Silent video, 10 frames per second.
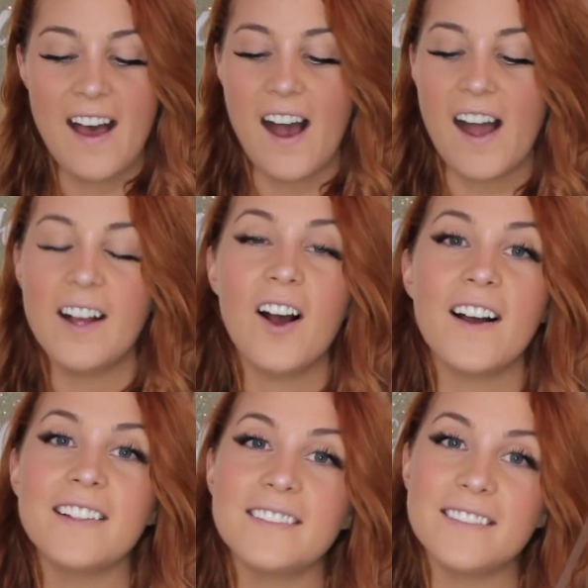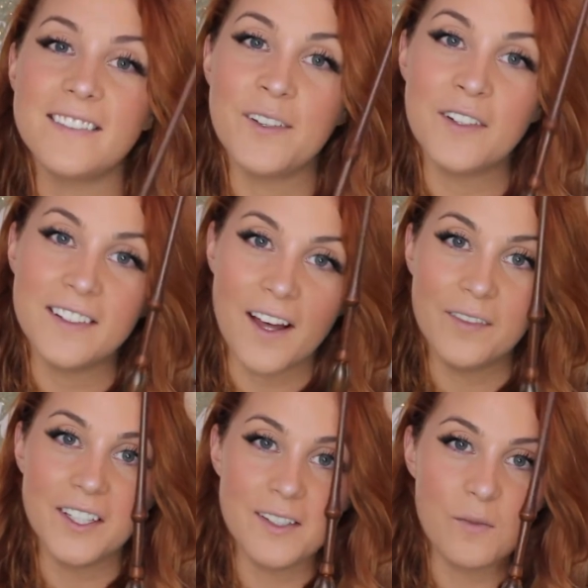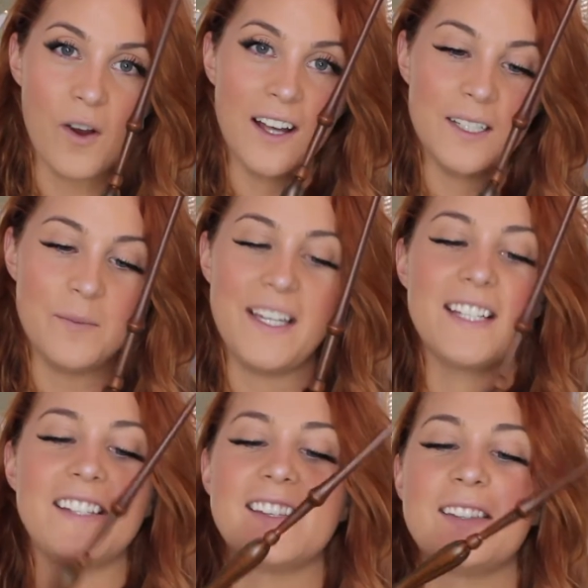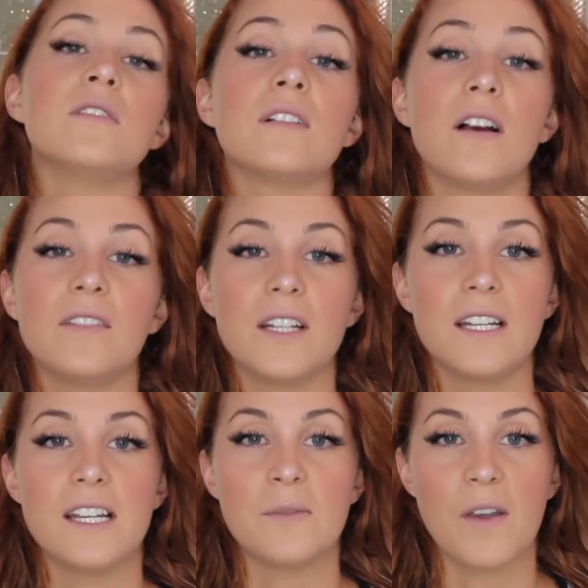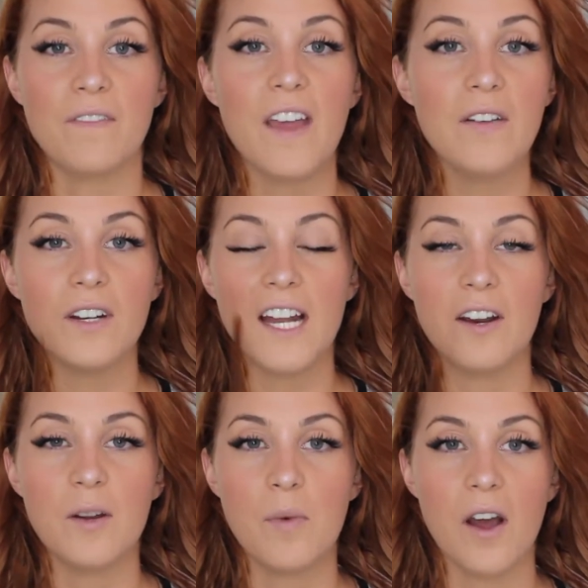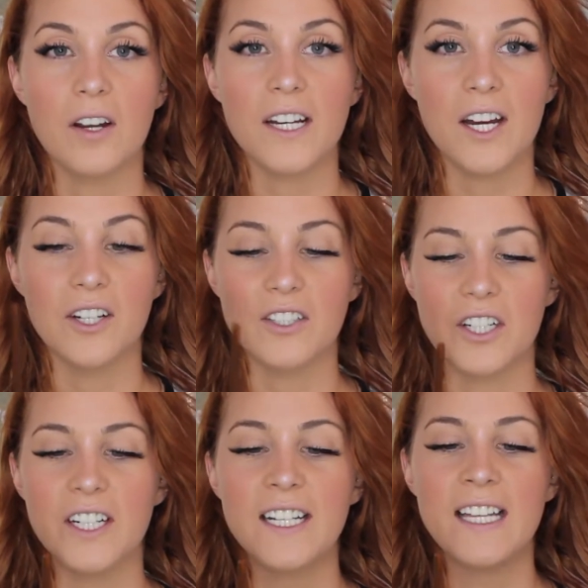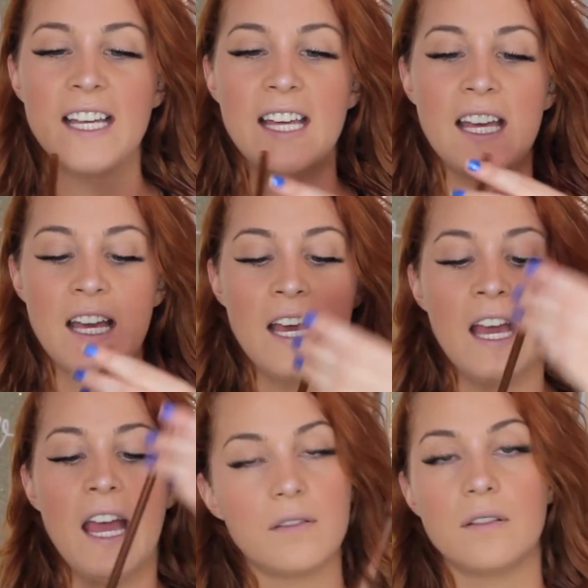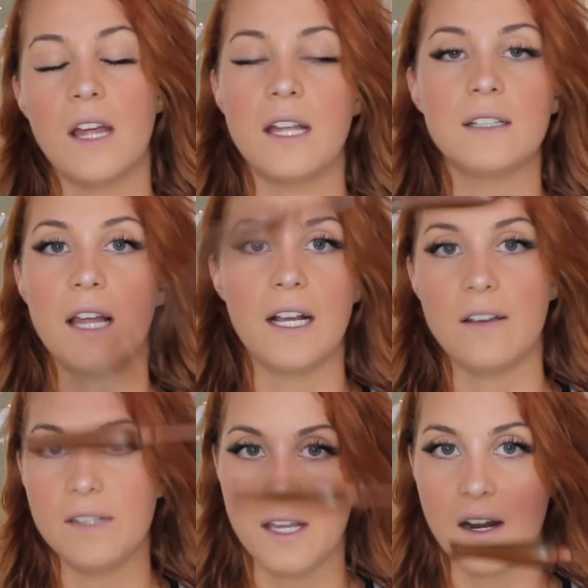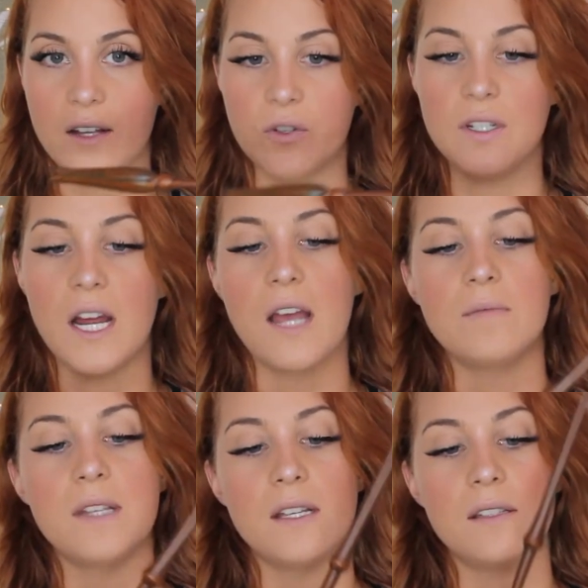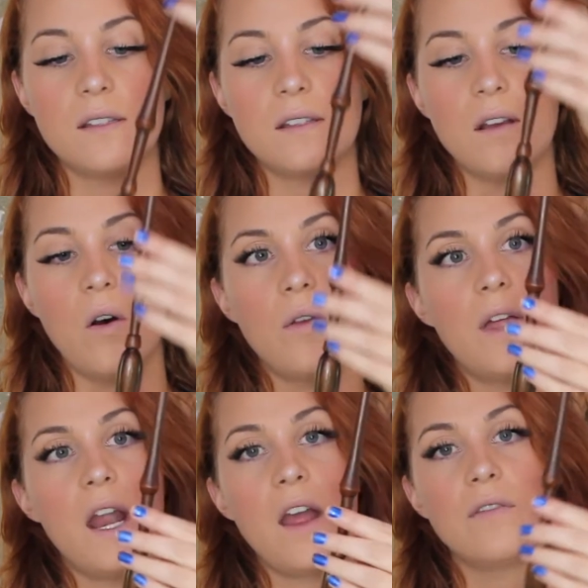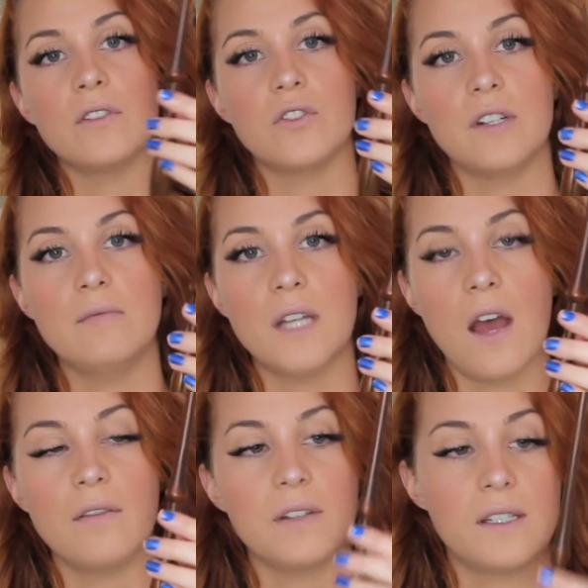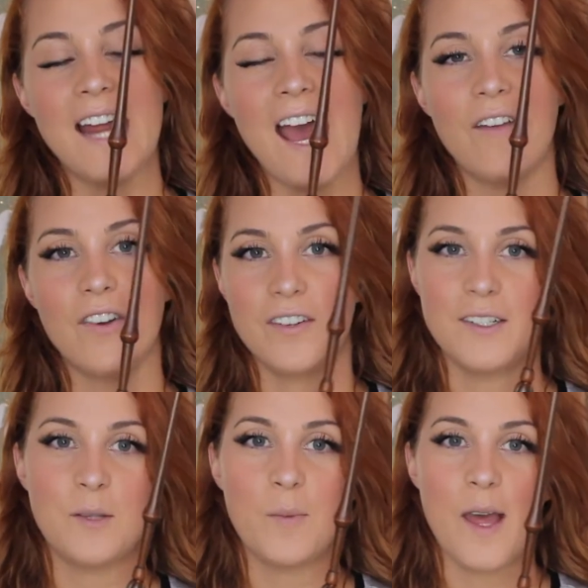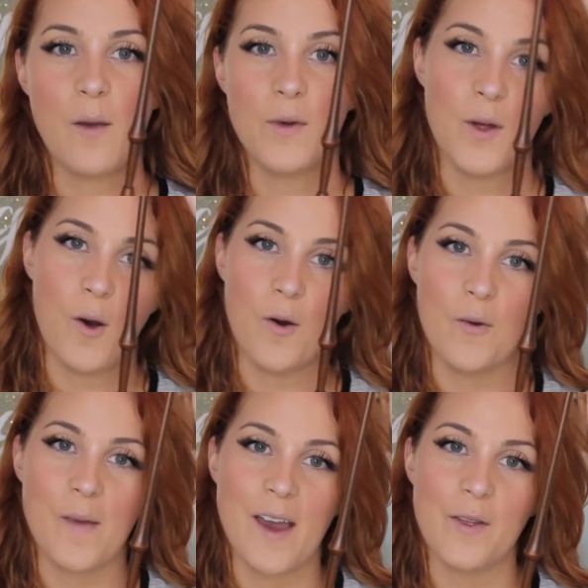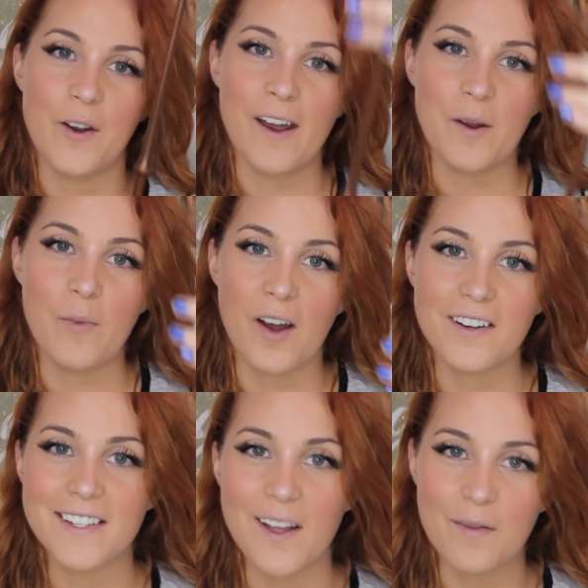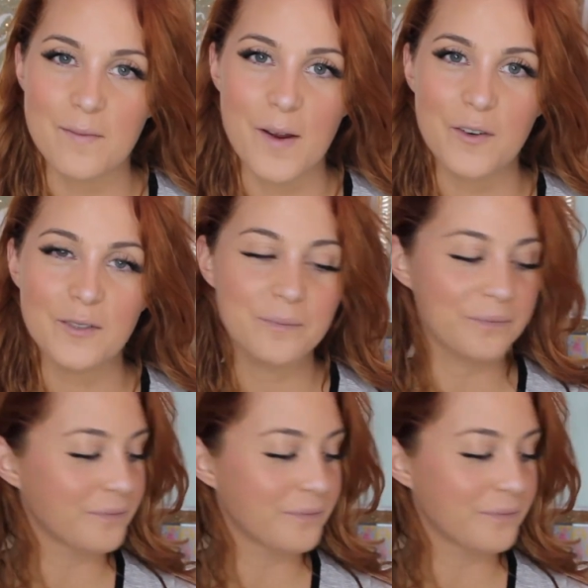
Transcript: I got Luna Lovegood's wand because Luna Lovegood is my favorite Harry Potter character. And like I've said 100 times, it's all that I ever dreamed of. And I have it on display with all my other Harry Potter stuff in my room.